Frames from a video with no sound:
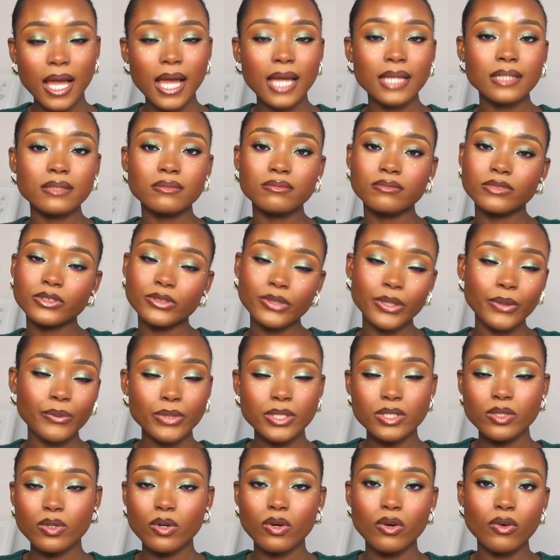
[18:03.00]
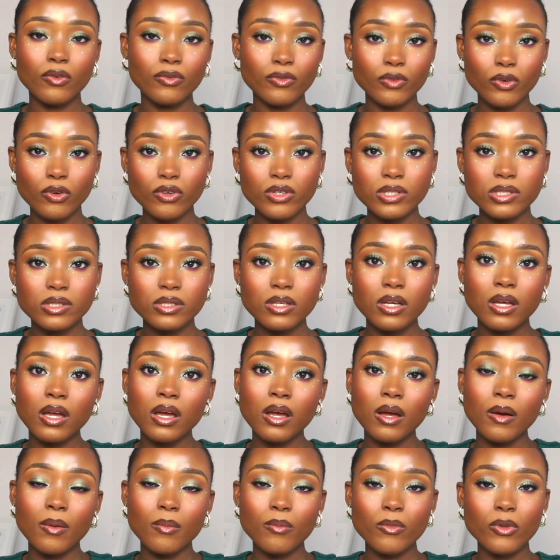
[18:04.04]
I saw it was, of course,
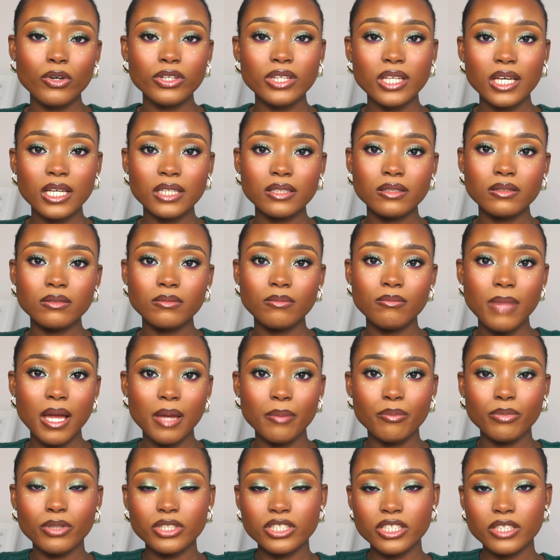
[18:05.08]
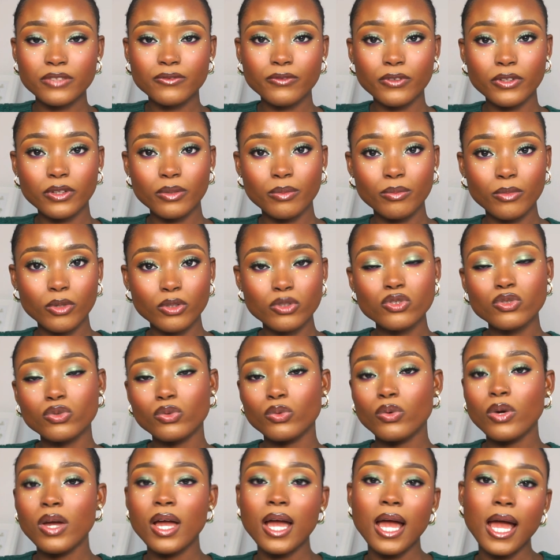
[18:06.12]
more than my budget for the month,
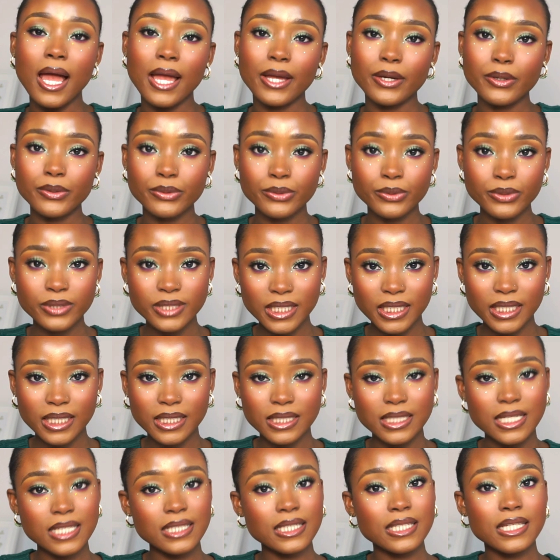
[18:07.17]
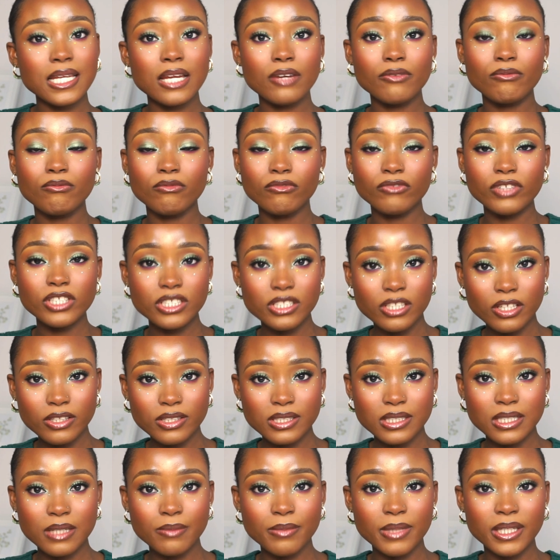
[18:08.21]
so I couldn't take it. And then I reached out
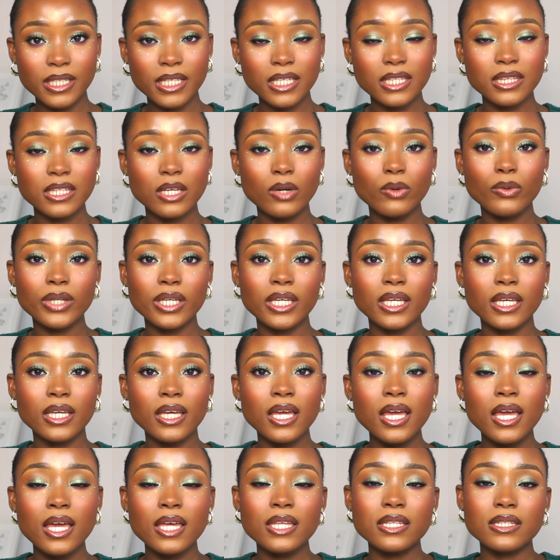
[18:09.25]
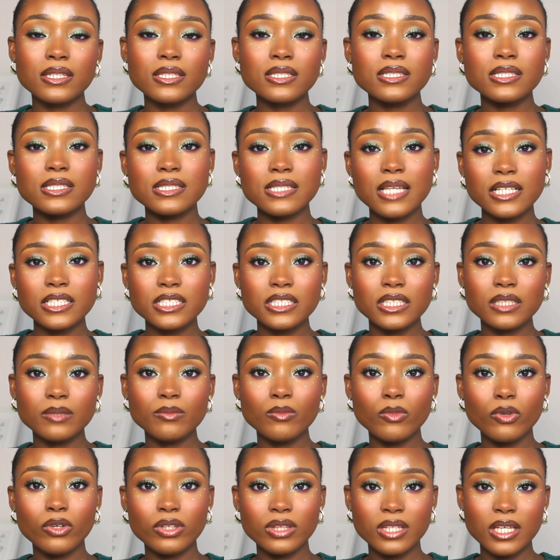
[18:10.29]
to them again that, okay, this is actually
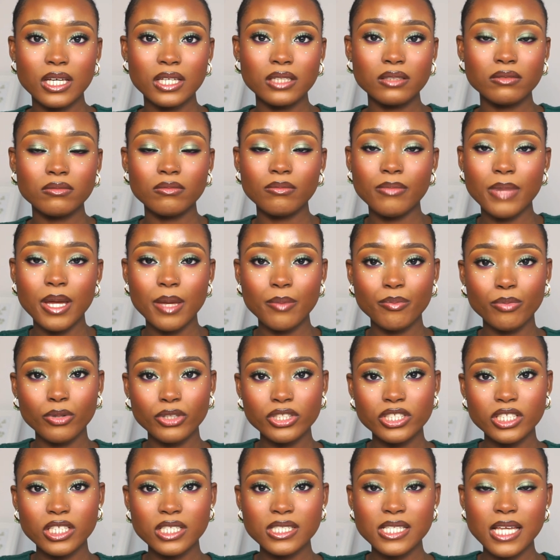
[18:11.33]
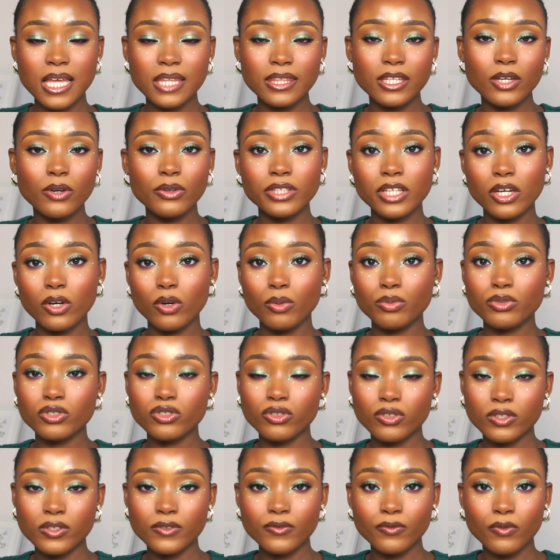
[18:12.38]
more than my budget. Are there other
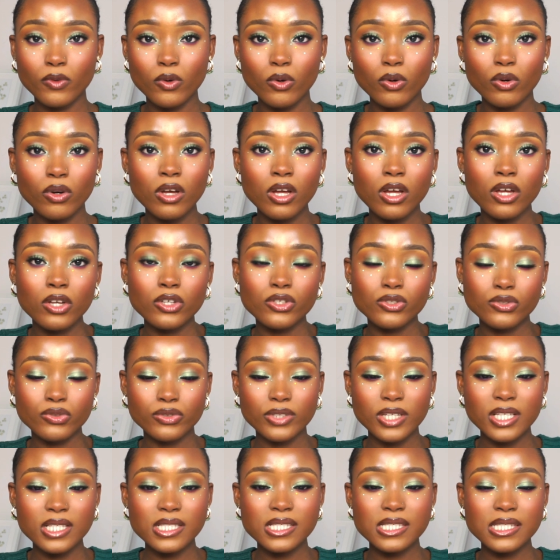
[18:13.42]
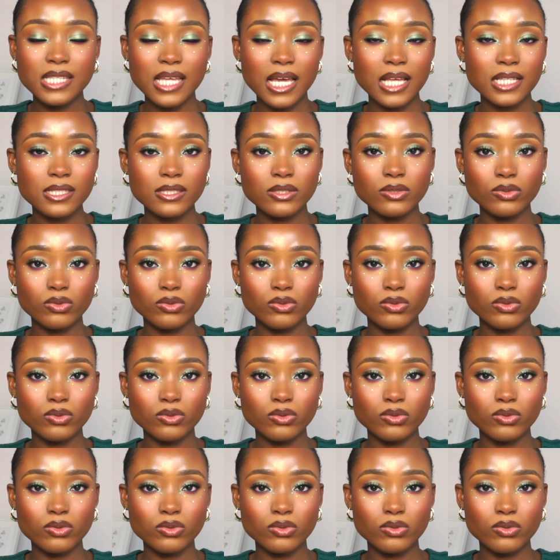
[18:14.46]
options for students that